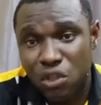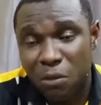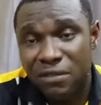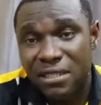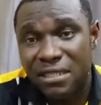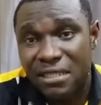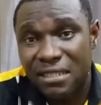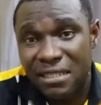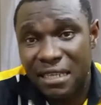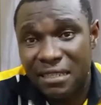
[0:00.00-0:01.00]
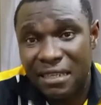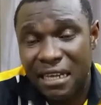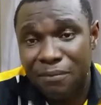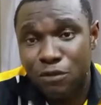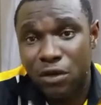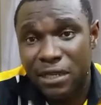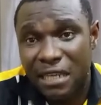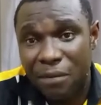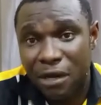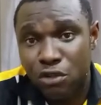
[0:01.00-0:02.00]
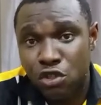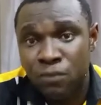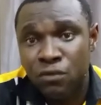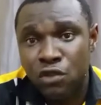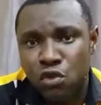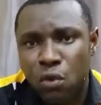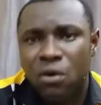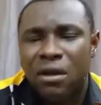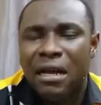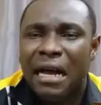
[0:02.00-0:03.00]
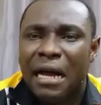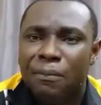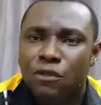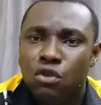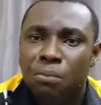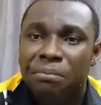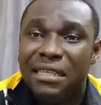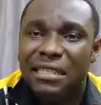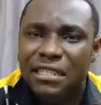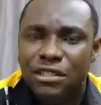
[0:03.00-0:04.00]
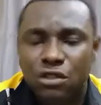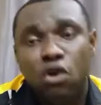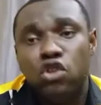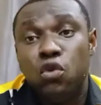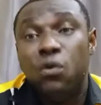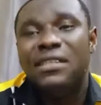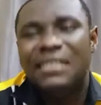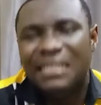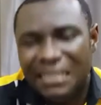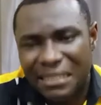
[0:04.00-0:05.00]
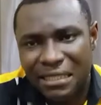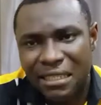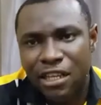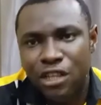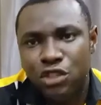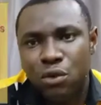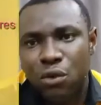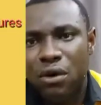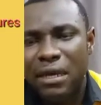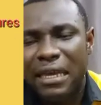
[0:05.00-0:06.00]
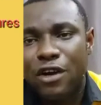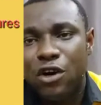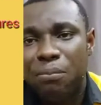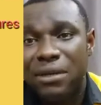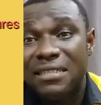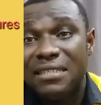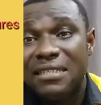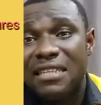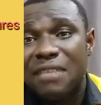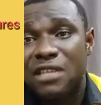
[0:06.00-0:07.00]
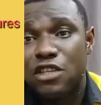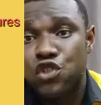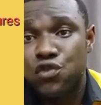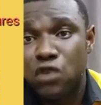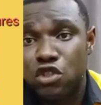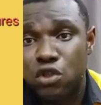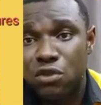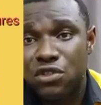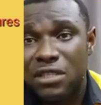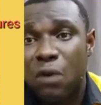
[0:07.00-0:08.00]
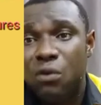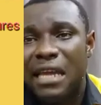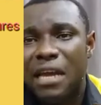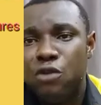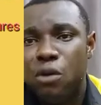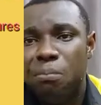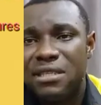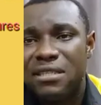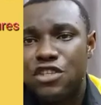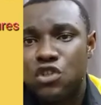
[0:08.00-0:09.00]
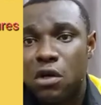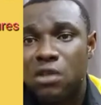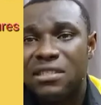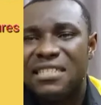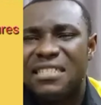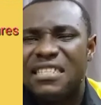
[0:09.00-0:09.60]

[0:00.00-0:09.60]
some of these things that I'm talking about. So you may need, or you will need, to incorporate systems and structures that would help your business run